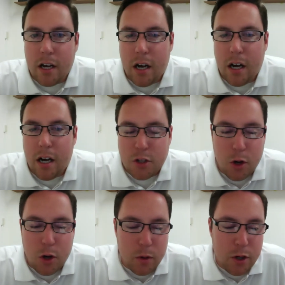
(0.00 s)

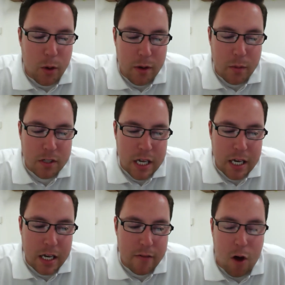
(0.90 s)
So, it was
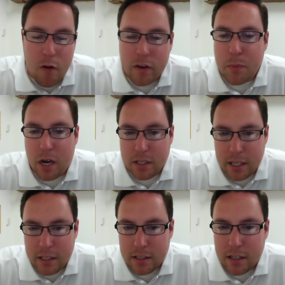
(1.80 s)
an evolving
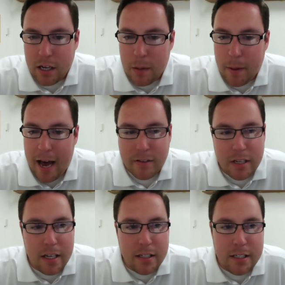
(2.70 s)
process. I have
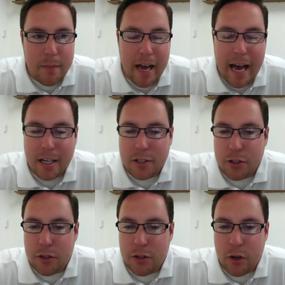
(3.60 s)
to tip my hat
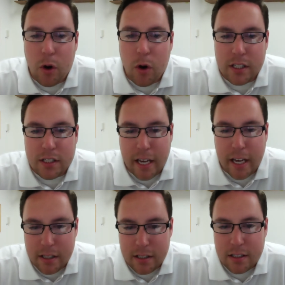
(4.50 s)
to the New Orleans
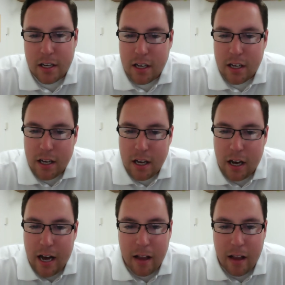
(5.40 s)
Saints.
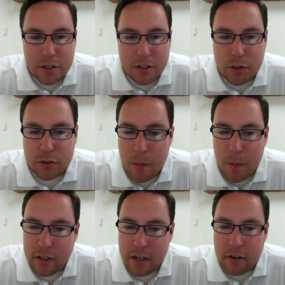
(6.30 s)
Alex
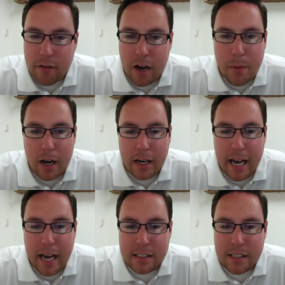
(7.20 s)
Restrepo did a great
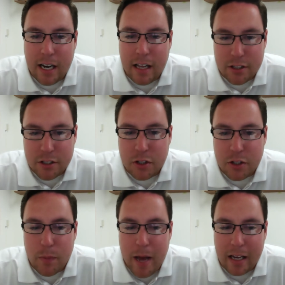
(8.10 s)
podcast that I listened to
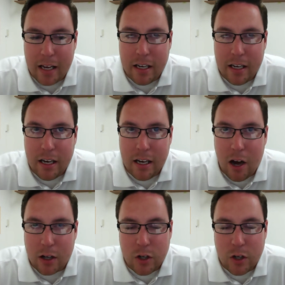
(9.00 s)
back in
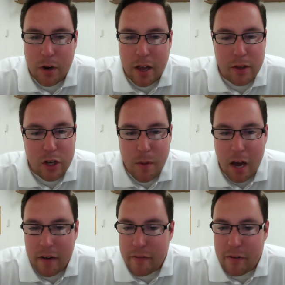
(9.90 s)
October. I think you might
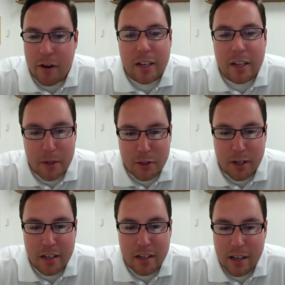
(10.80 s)
have even directed me to
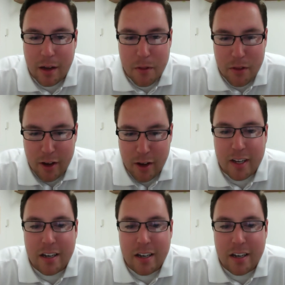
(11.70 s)
it, come to think of it.